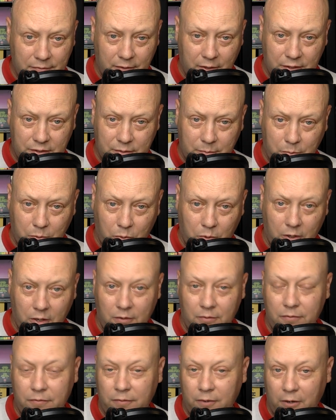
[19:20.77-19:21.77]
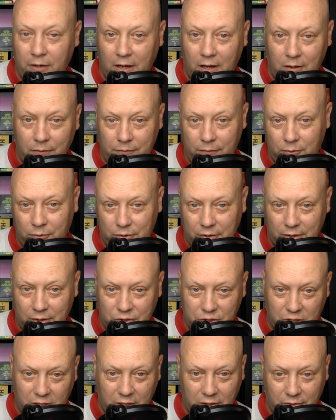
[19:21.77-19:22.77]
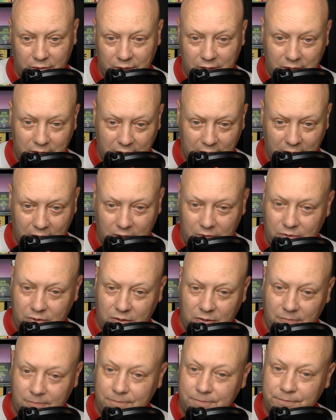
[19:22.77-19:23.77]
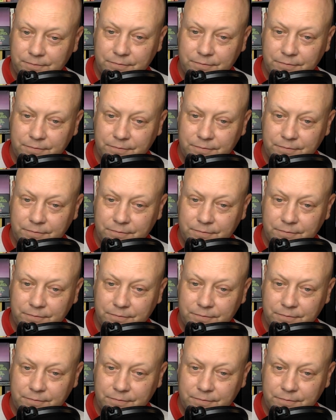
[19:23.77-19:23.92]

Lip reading: very supportive, very helpful to the Shaquille O'Neal character.